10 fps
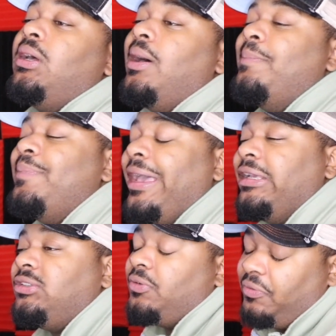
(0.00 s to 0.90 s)
a,
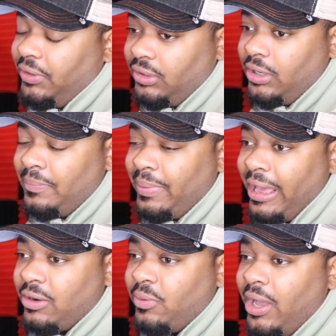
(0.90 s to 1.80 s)
major figure in
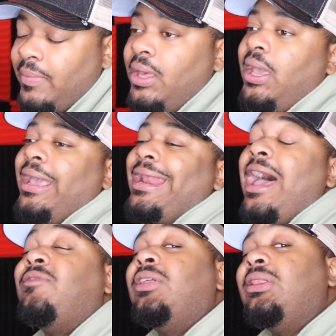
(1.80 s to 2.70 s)
battle rap and
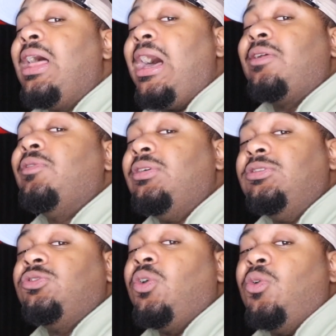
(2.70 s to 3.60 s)
have a lot of
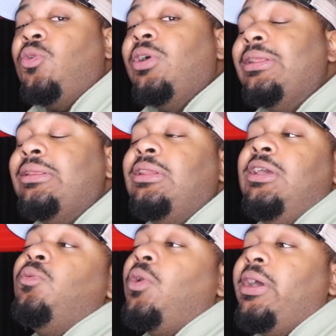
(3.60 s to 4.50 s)
control and
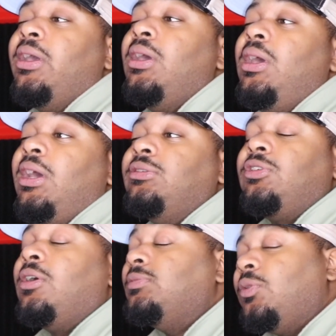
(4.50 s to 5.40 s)
leeway in
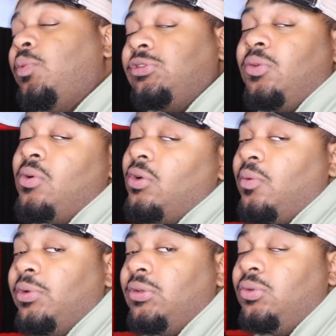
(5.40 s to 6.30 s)
terms of what's going
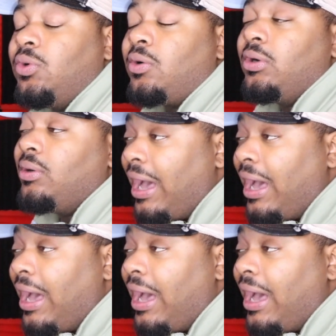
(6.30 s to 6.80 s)
on with the URL.